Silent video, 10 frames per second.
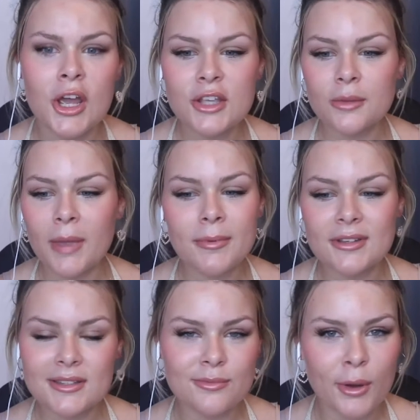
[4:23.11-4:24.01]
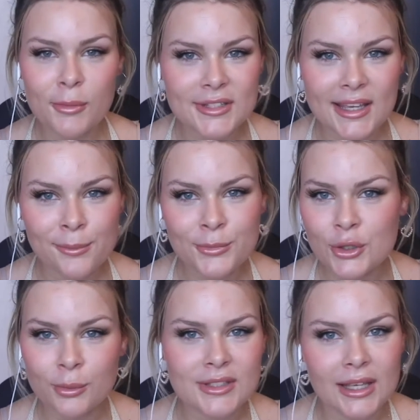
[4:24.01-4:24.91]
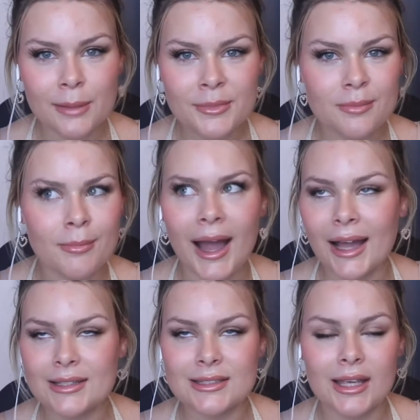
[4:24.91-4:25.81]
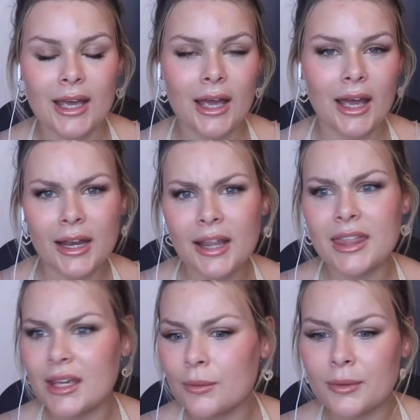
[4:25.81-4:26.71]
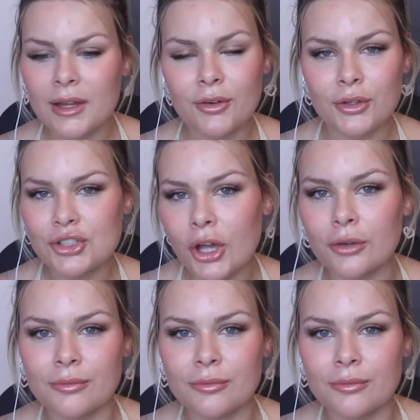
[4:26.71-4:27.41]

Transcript: So maybe just one more team, 2 more teams max, and I think we would have a good show.